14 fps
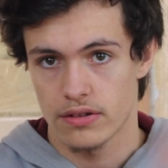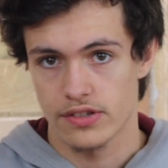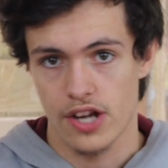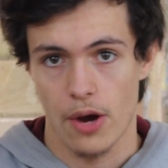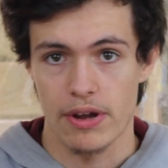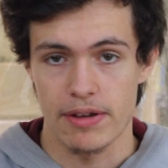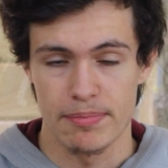
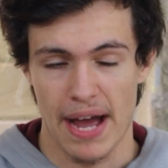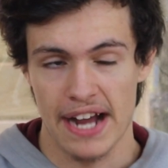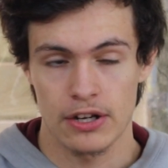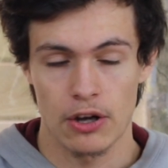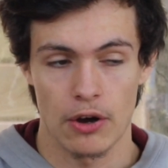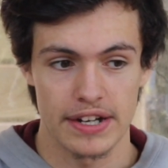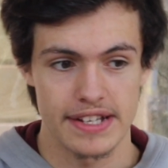going
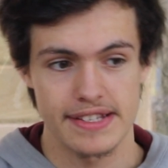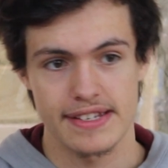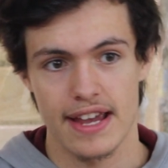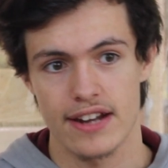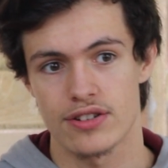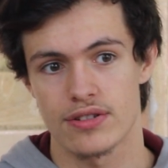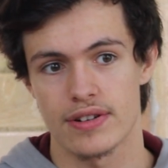back on,
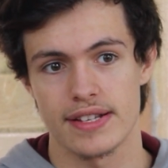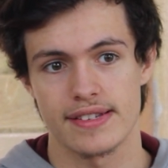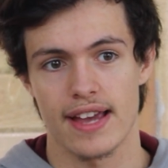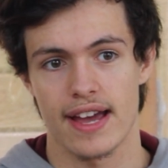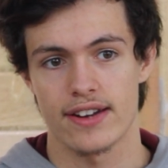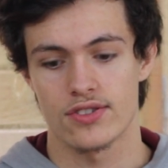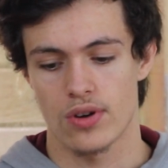etc.,
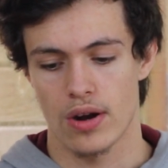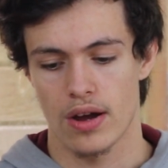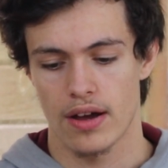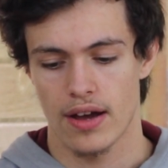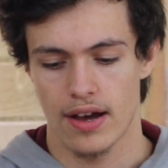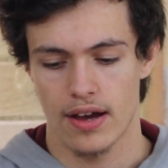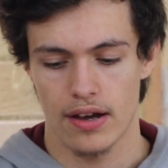
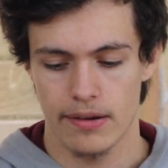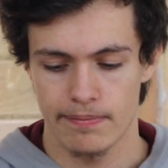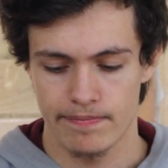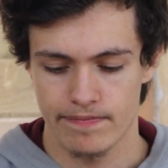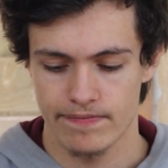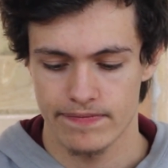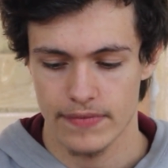etc.
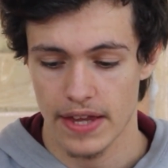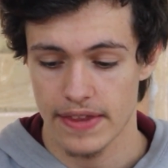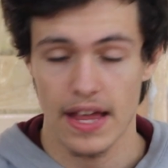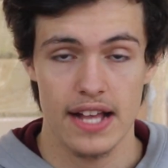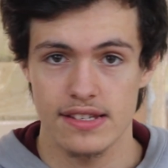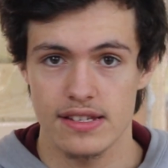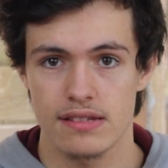And
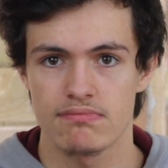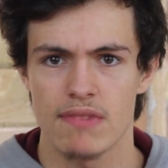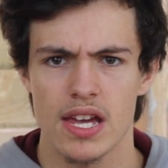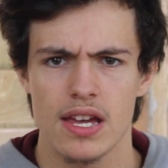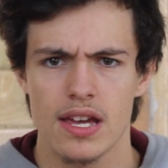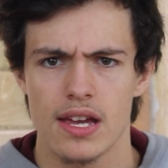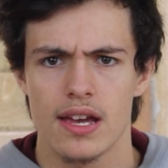that's
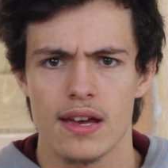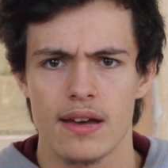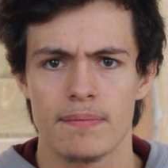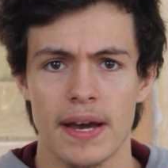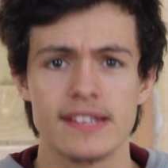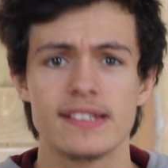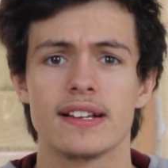
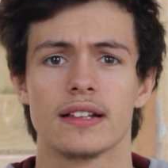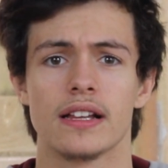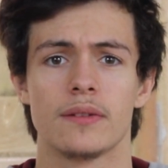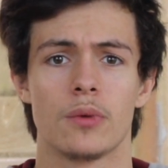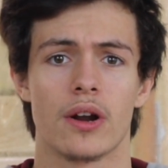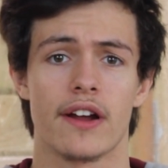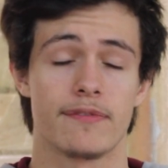basically
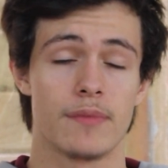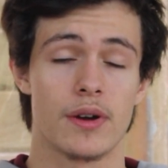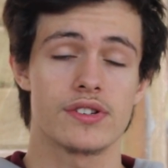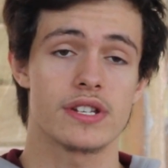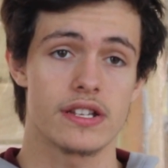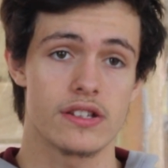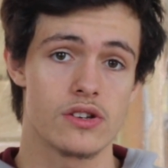what I've
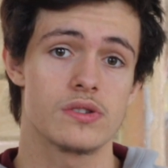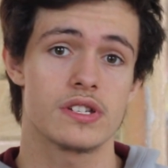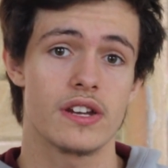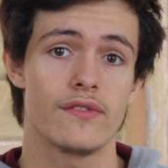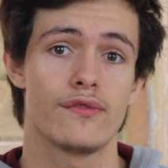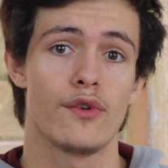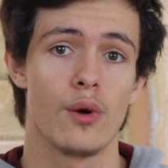mostly used
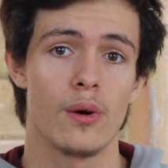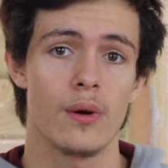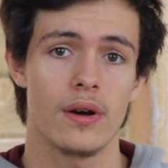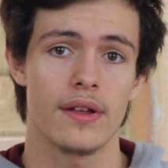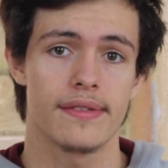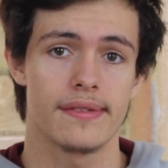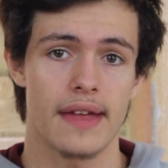it
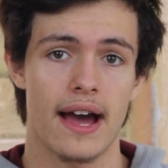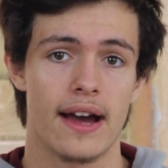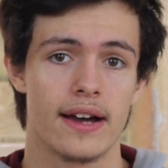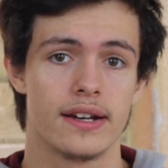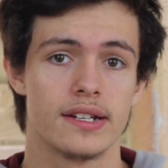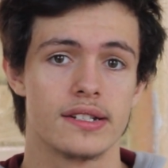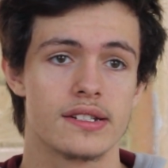for. That,
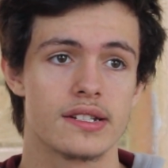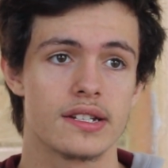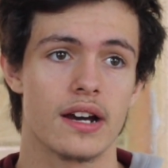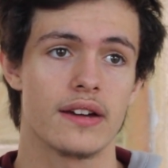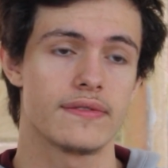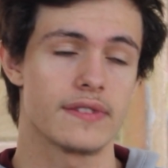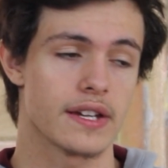and
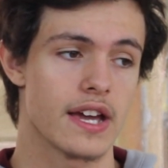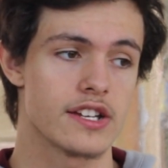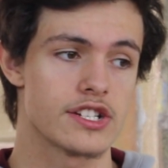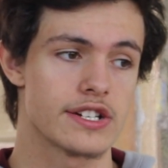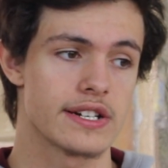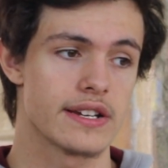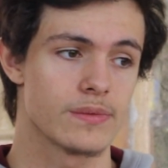I've
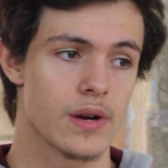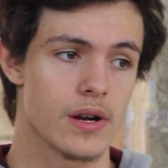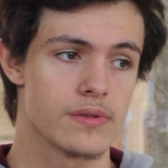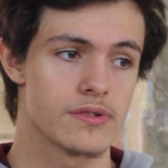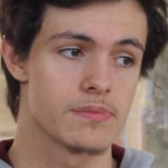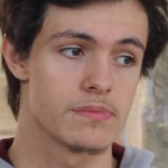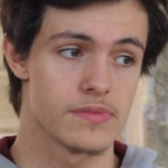occasionally
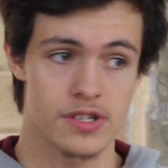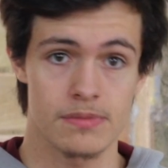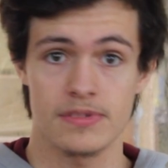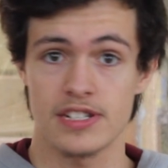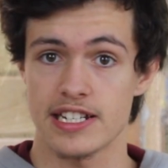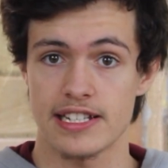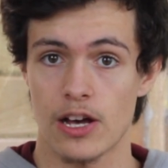wrote
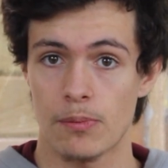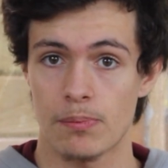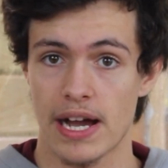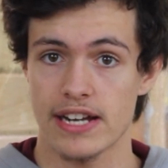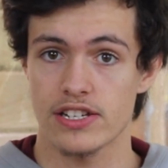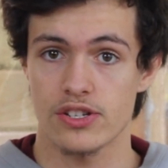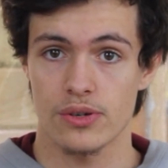some detailed
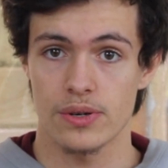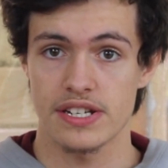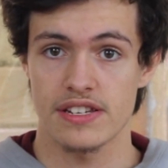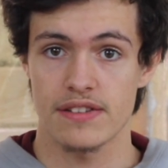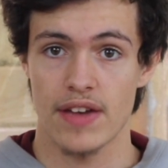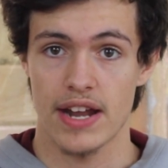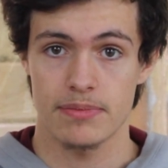
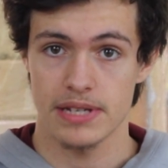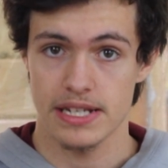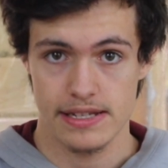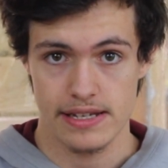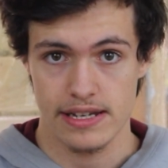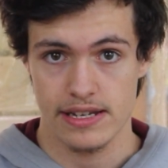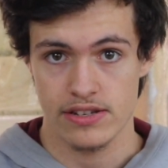backstories of
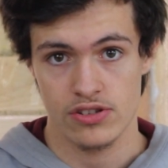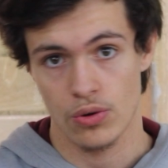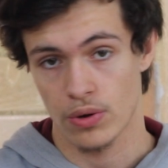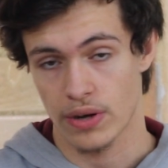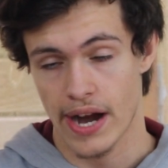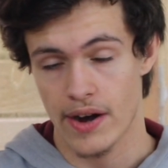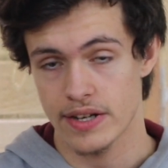NPCs
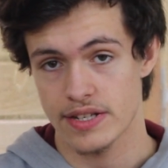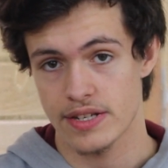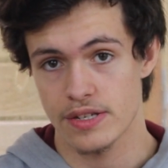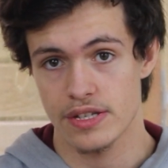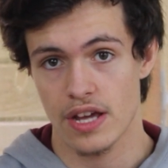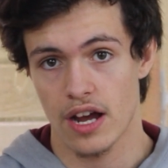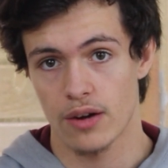or
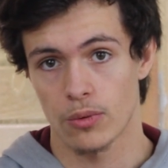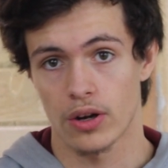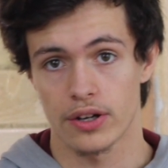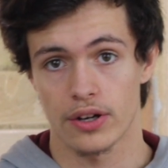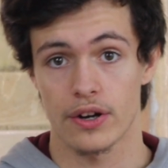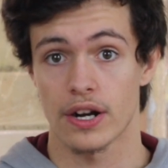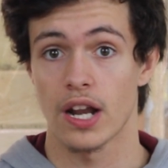characters that I
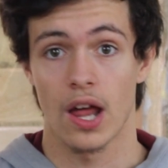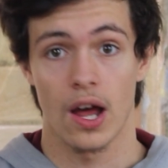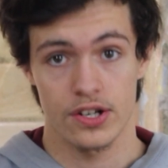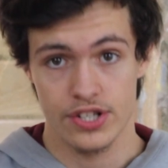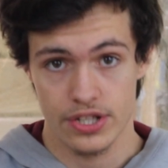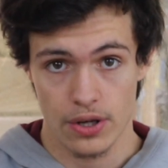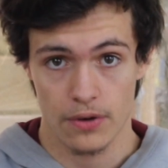want on a
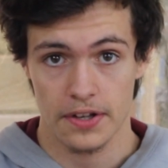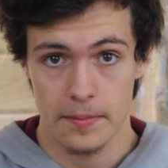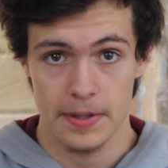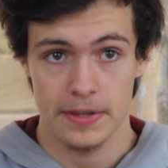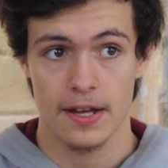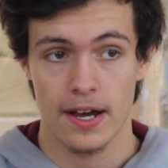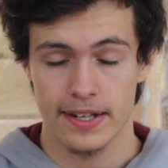larger
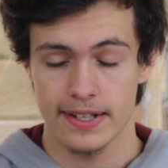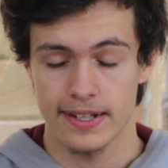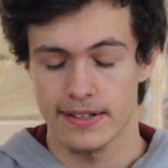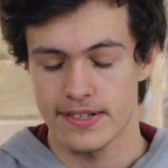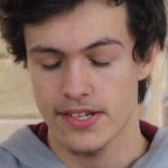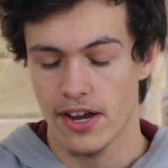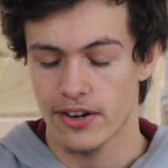document that I
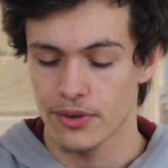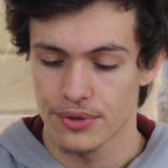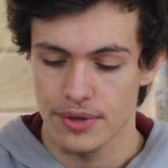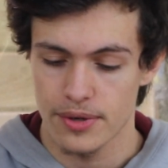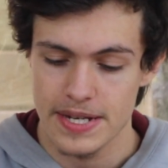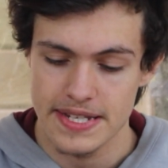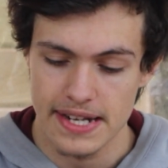can cycle
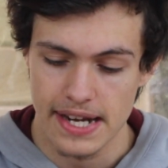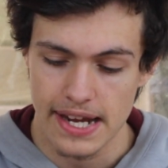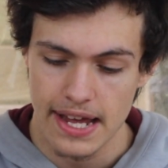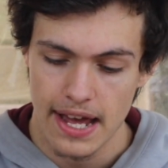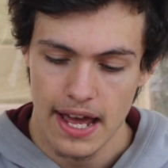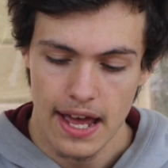through easily.